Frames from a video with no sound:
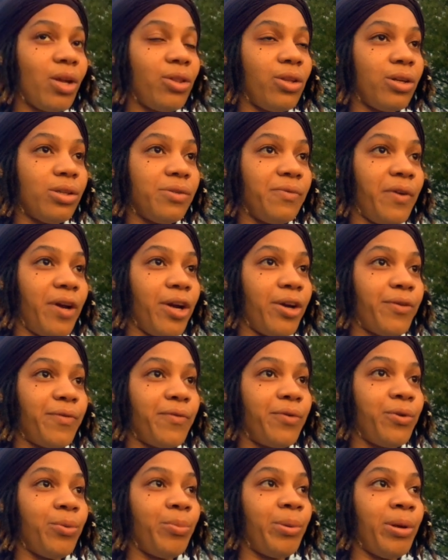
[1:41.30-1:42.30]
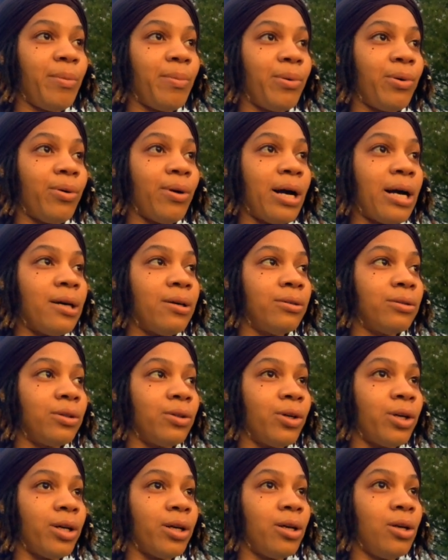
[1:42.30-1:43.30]
There's very few people out
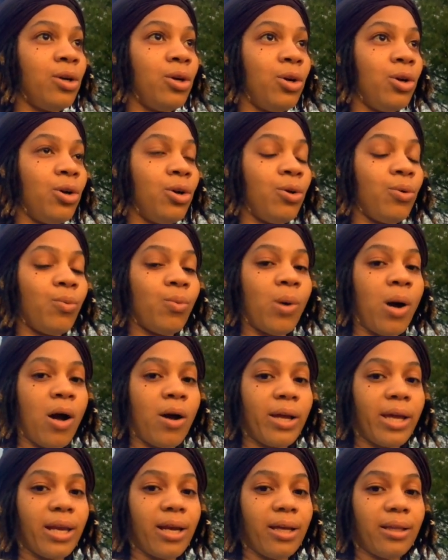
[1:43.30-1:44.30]
or walking.